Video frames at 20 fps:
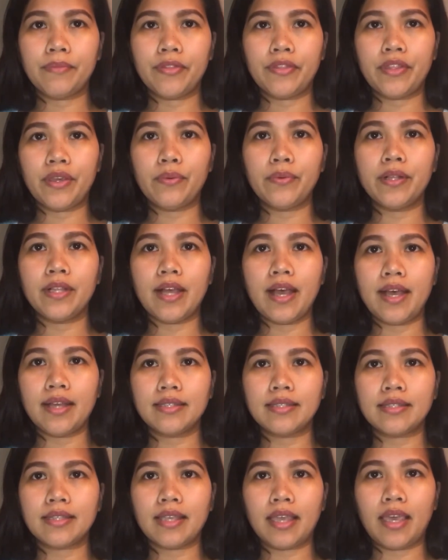They will
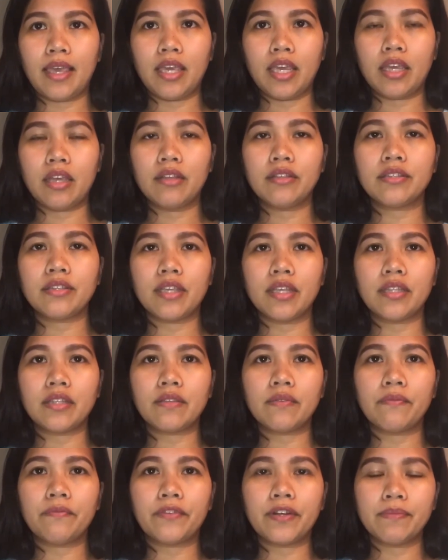ask a consent
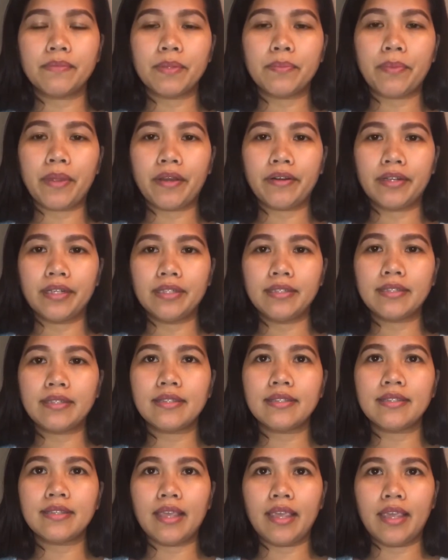from the
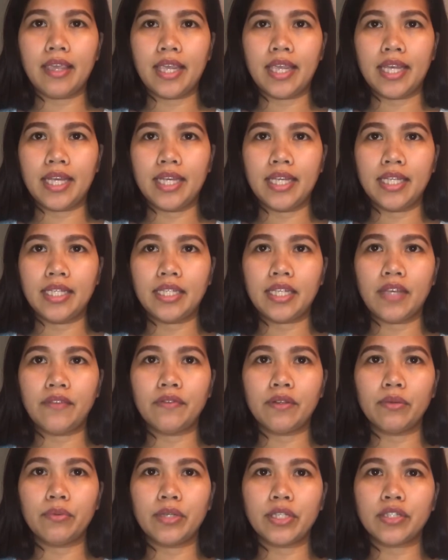parents, and the
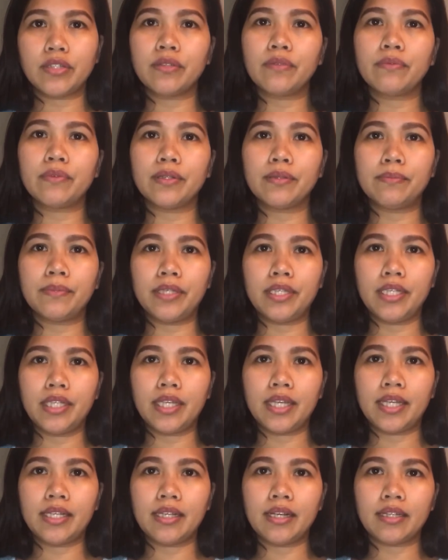evaluation will be
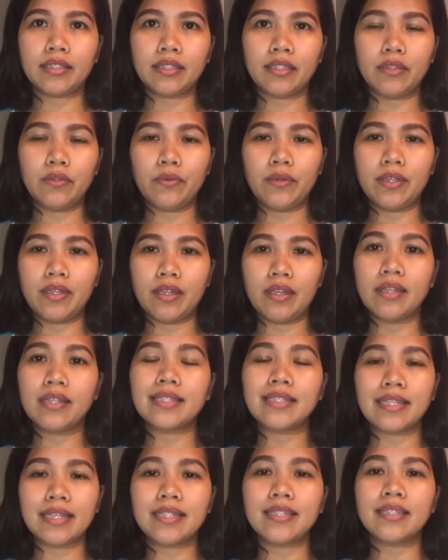conducted within
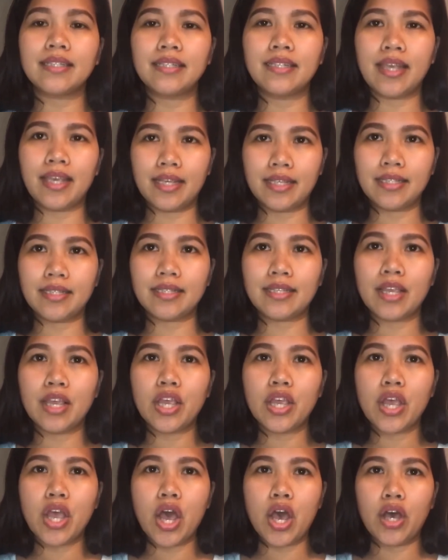60 days
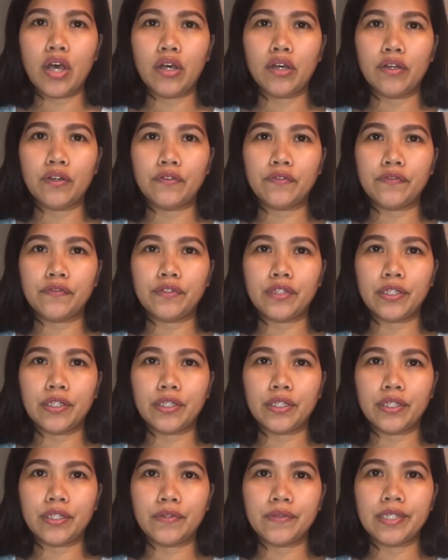of
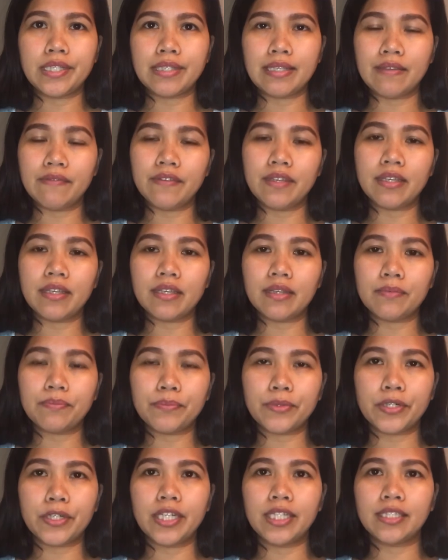the receiving
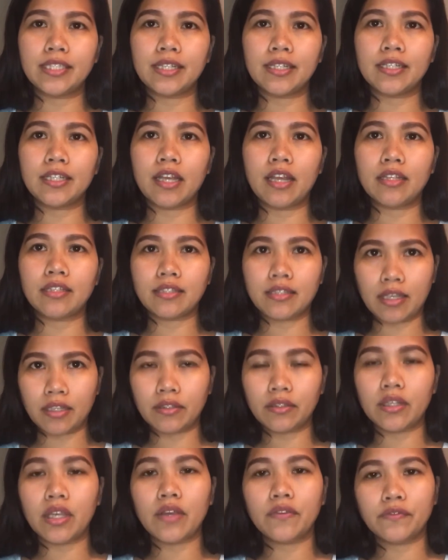parental consent
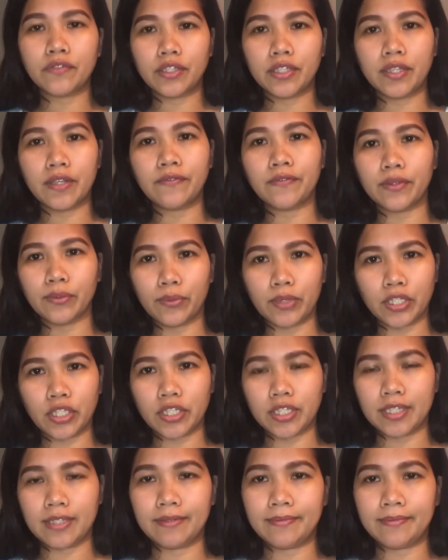for the evaluation.